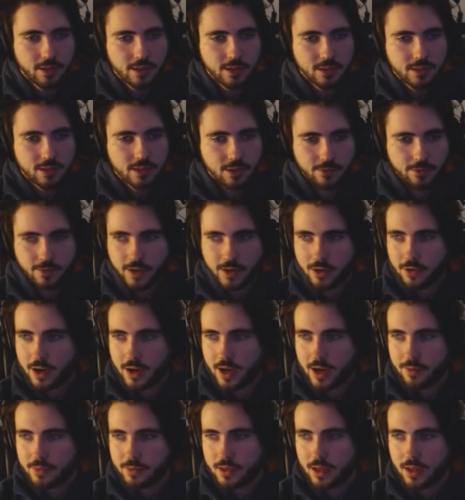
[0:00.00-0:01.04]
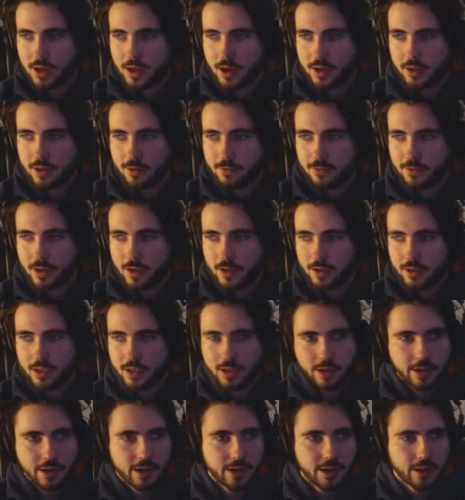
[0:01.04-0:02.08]
So if I grab the audio file
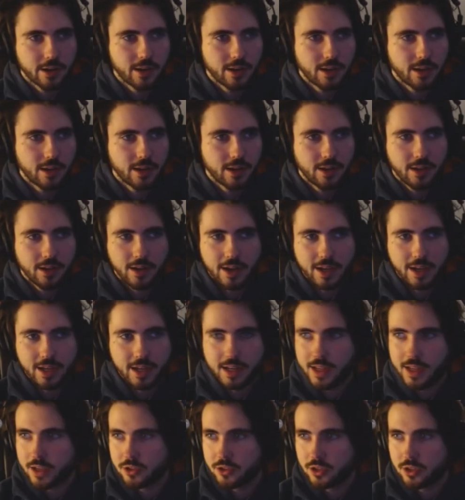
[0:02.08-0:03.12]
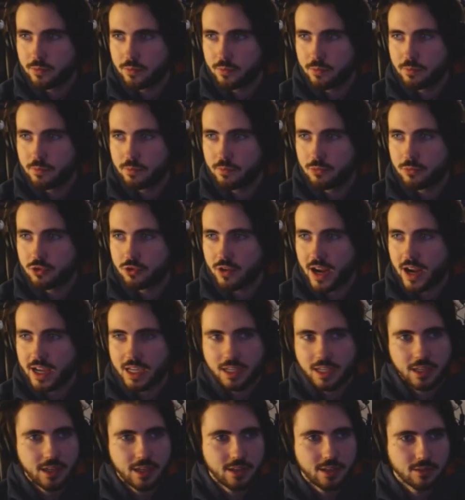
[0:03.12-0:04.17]
here, I can actually drag
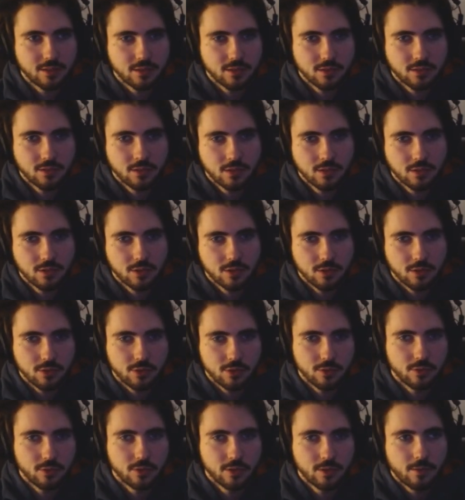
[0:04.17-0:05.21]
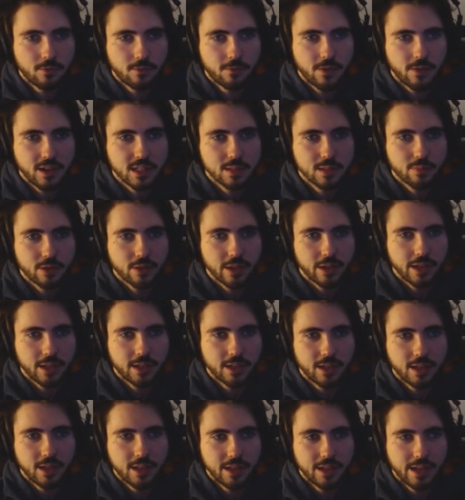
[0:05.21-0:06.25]
it into phase plant,
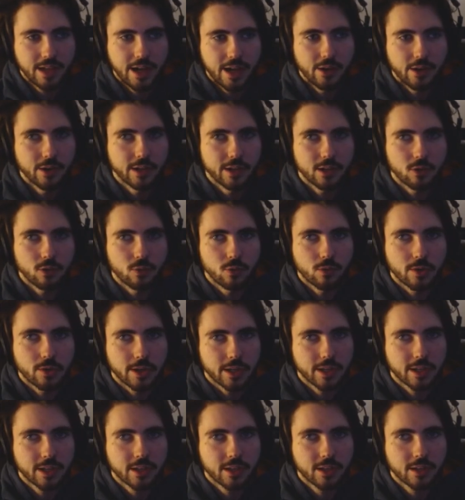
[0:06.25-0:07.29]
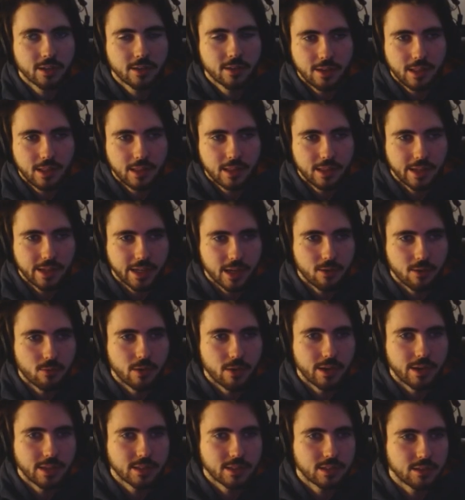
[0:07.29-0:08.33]
and now it'll work like I
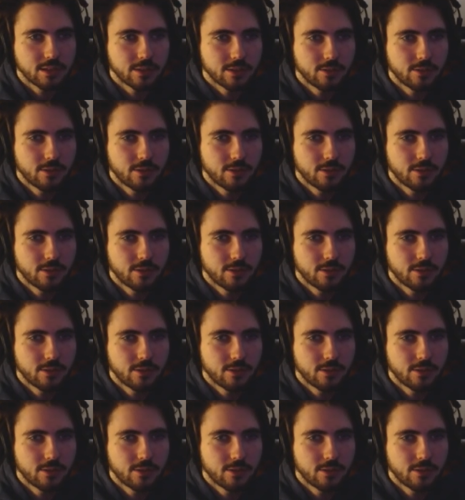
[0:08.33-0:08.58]
want it to.